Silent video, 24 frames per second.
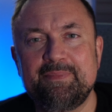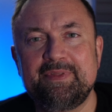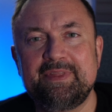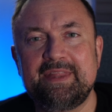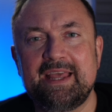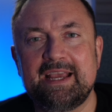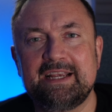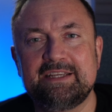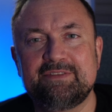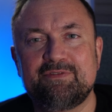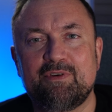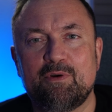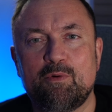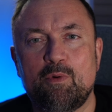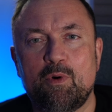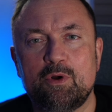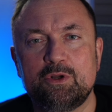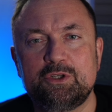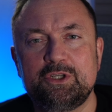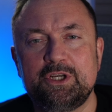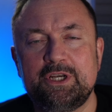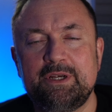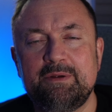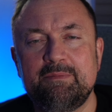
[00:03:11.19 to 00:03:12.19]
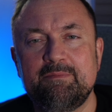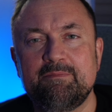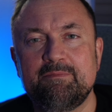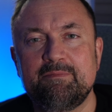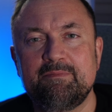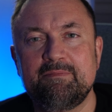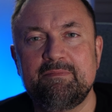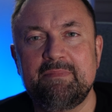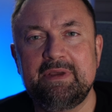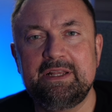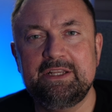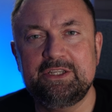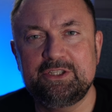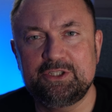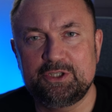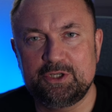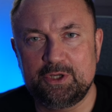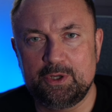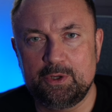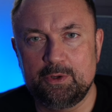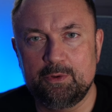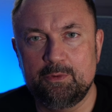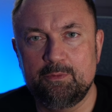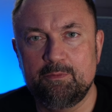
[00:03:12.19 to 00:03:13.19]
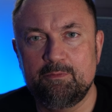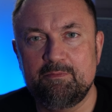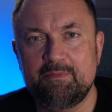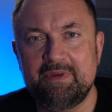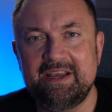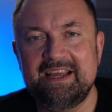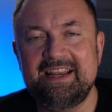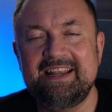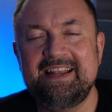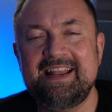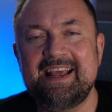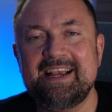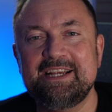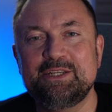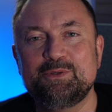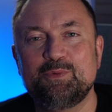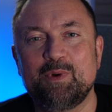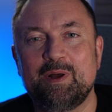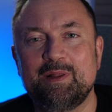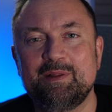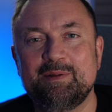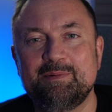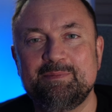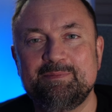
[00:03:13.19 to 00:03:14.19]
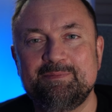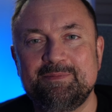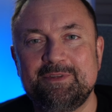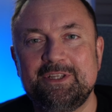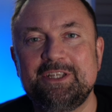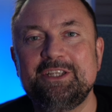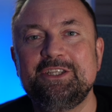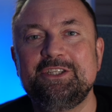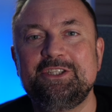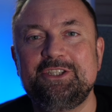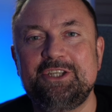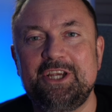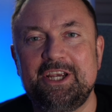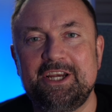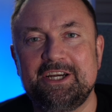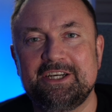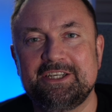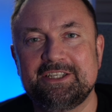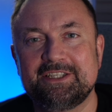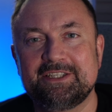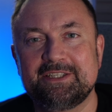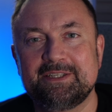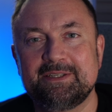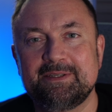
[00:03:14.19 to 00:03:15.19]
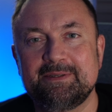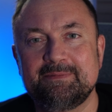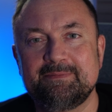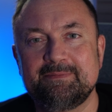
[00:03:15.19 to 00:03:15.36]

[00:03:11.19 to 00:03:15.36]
Thanks for watching, and see you in the next one. Cheers!